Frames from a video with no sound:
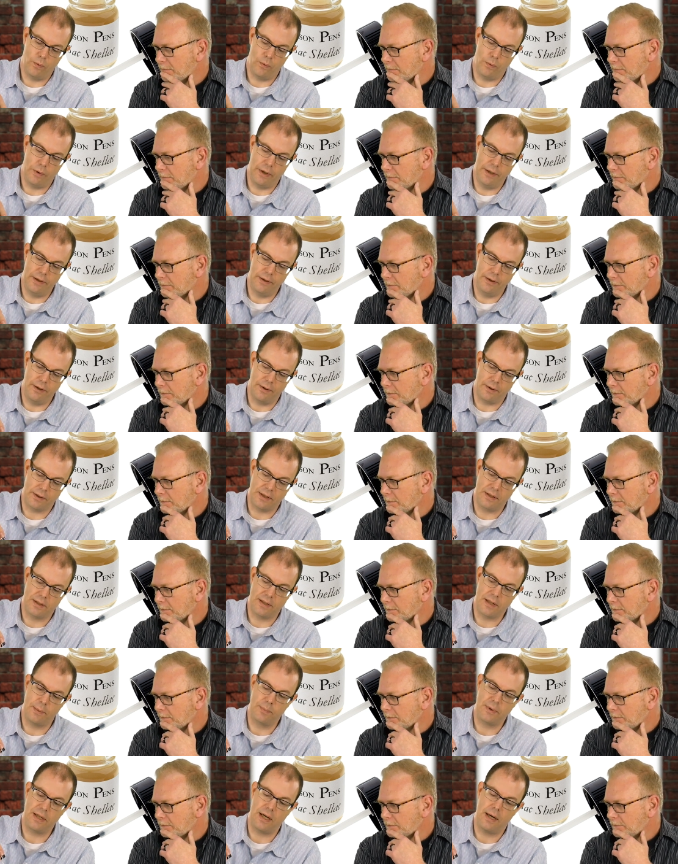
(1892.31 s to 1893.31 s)
Speaker 1: when, because
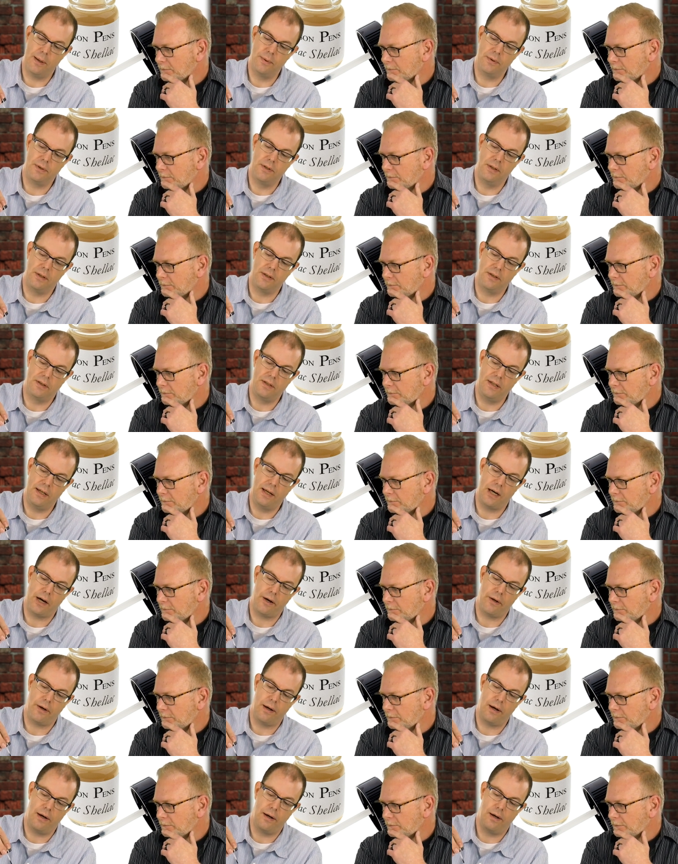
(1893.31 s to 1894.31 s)
sometimes you can see
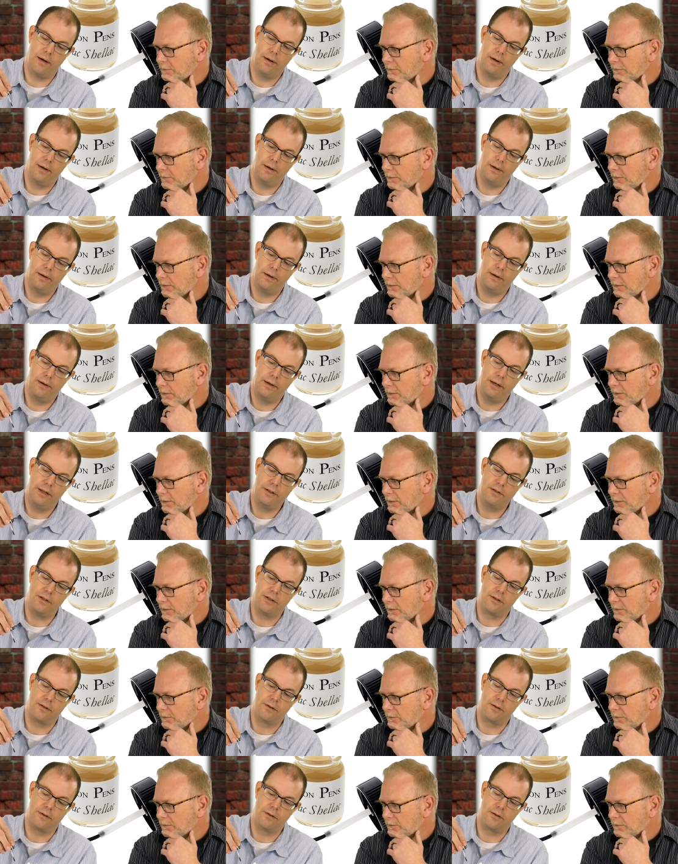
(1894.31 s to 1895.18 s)
how it just